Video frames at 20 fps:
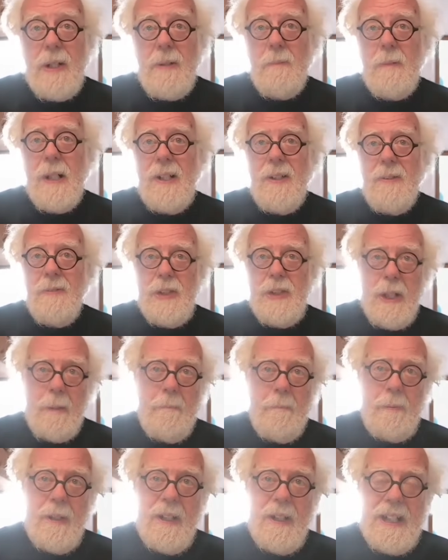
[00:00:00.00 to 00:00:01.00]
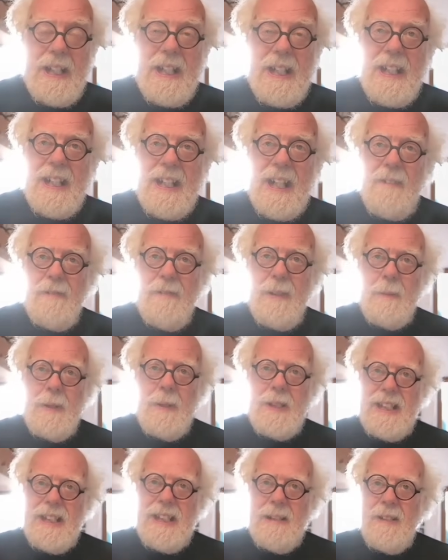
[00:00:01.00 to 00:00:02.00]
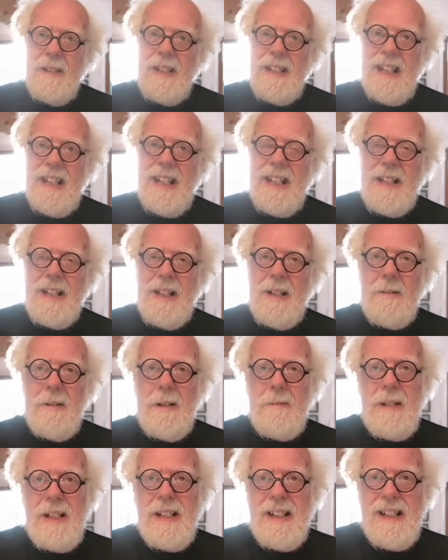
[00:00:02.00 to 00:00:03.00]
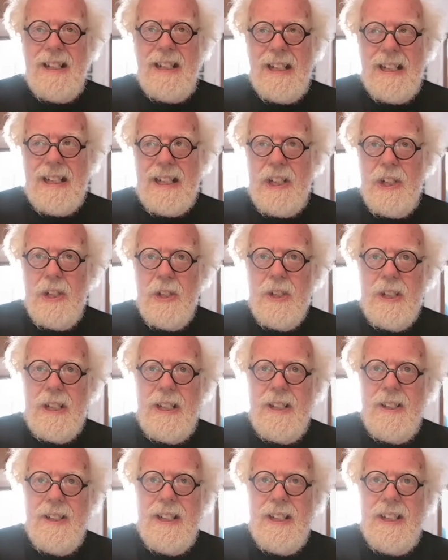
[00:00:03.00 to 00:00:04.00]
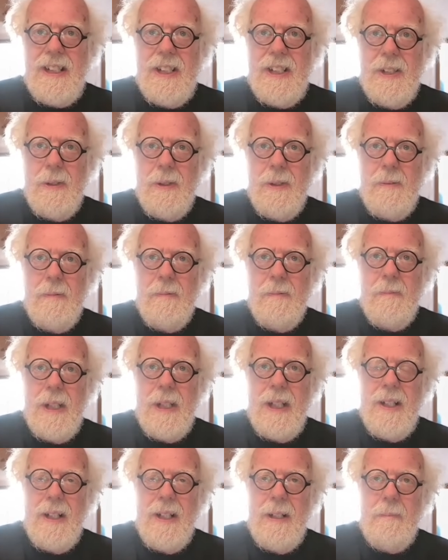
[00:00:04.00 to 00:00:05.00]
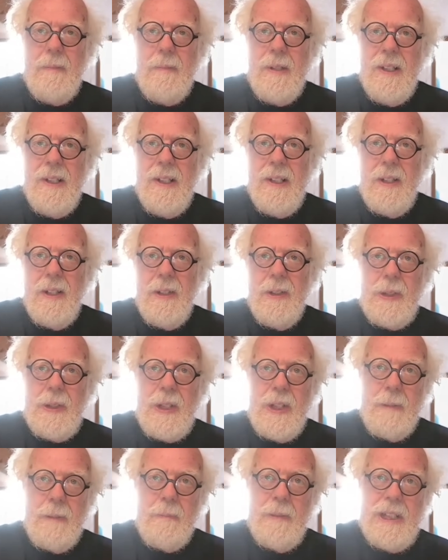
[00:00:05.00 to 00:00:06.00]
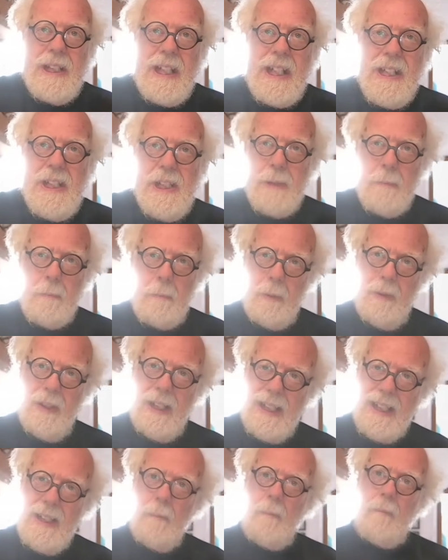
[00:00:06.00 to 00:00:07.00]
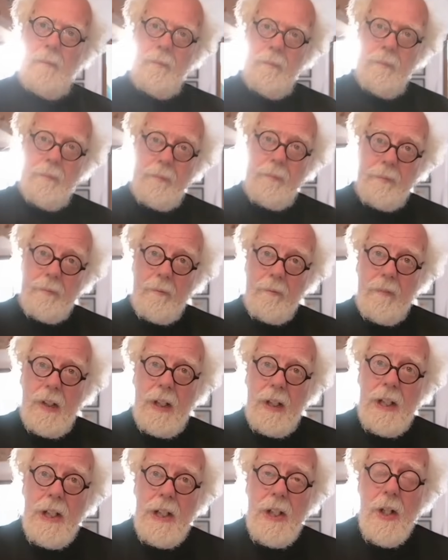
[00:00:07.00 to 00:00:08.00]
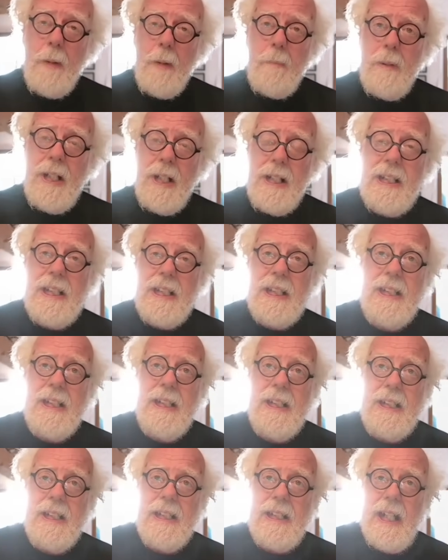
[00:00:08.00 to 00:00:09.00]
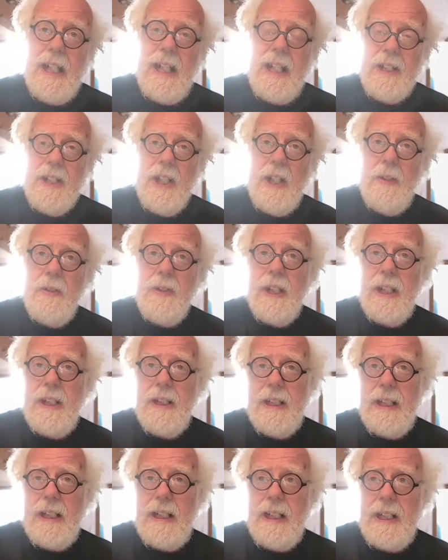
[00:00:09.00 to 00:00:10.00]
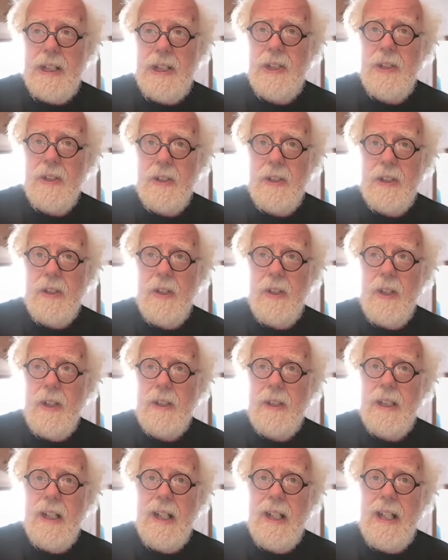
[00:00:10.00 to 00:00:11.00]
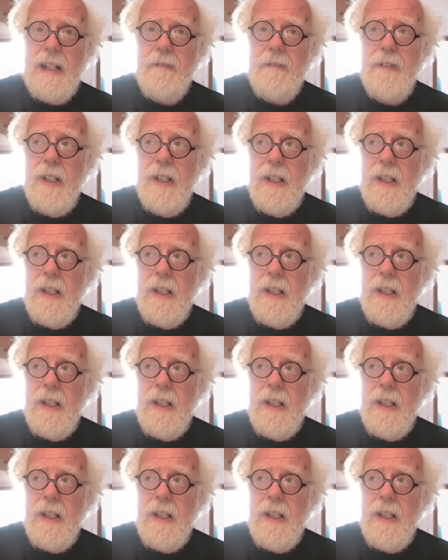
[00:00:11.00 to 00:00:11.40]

Well, jump right in, everybody. I mean, sure. You need to look at them sensibly, but no, the historical archive,